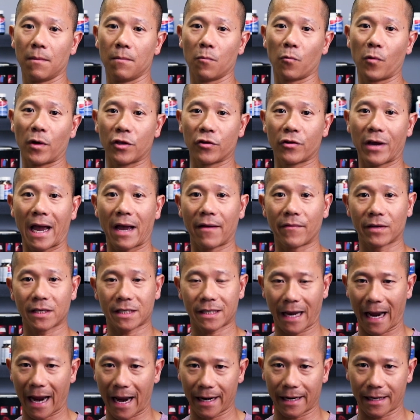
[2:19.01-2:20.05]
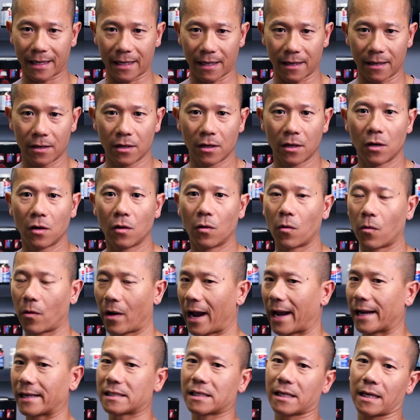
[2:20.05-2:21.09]
when you're having sciatica, or
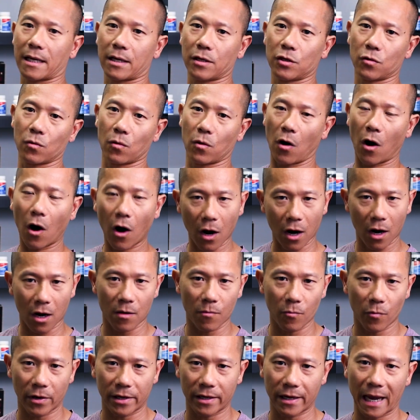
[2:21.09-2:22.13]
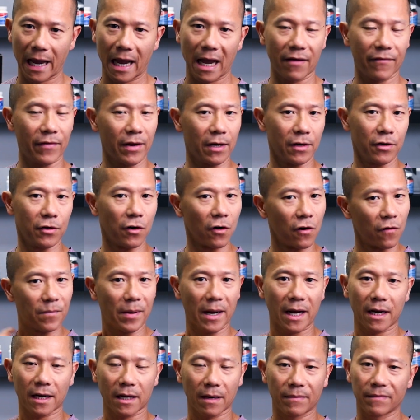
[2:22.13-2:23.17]
icing your arm when you're having nerve
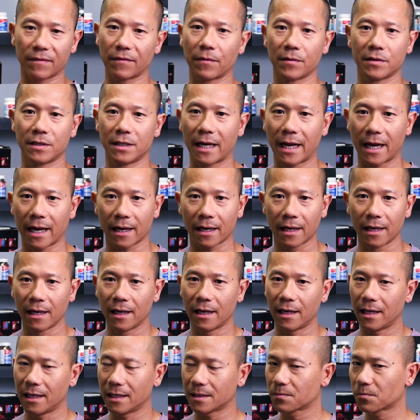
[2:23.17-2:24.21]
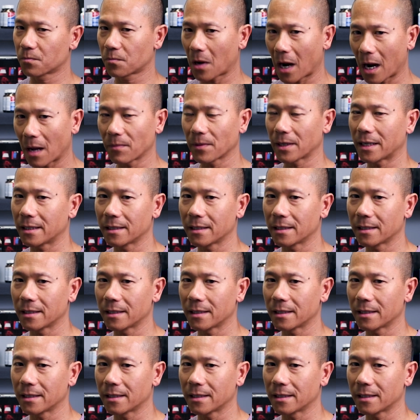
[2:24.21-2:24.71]
pain coming from your neck is not